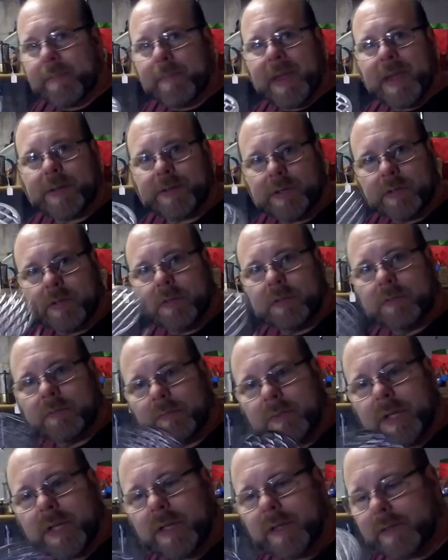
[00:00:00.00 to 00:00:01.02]
masher.
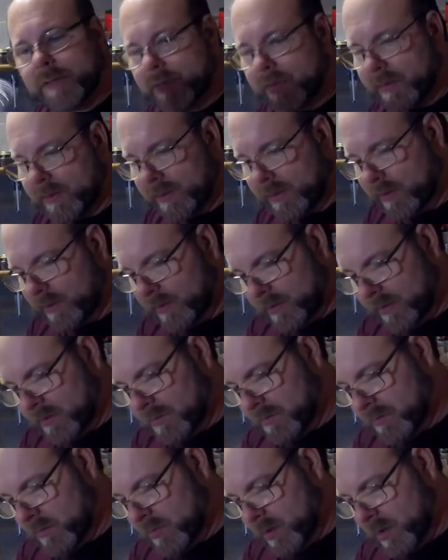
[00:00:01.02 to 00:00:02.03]
Got just a
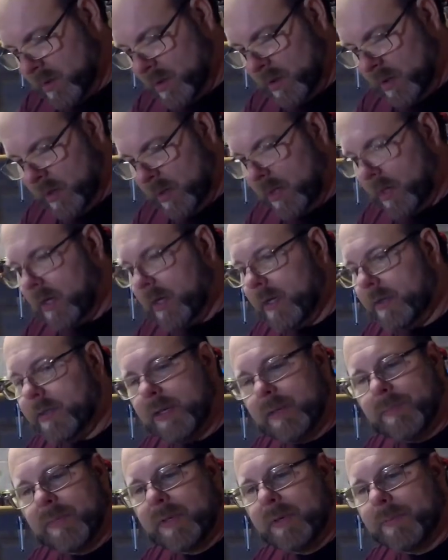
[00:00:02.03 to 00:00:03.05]

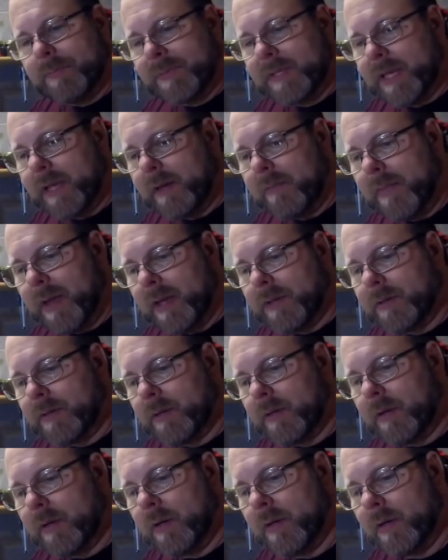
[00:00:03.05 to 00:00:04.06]
cheap little potato
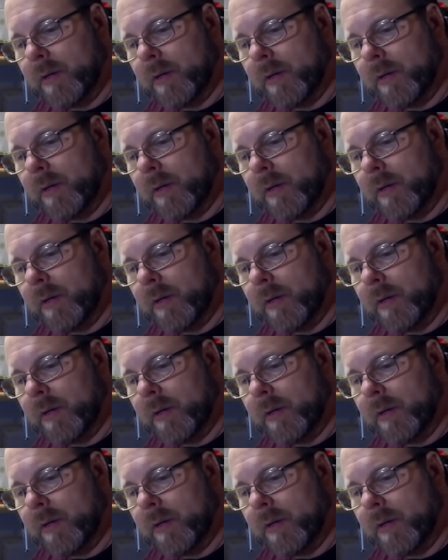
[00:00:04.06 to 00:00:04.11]
masher.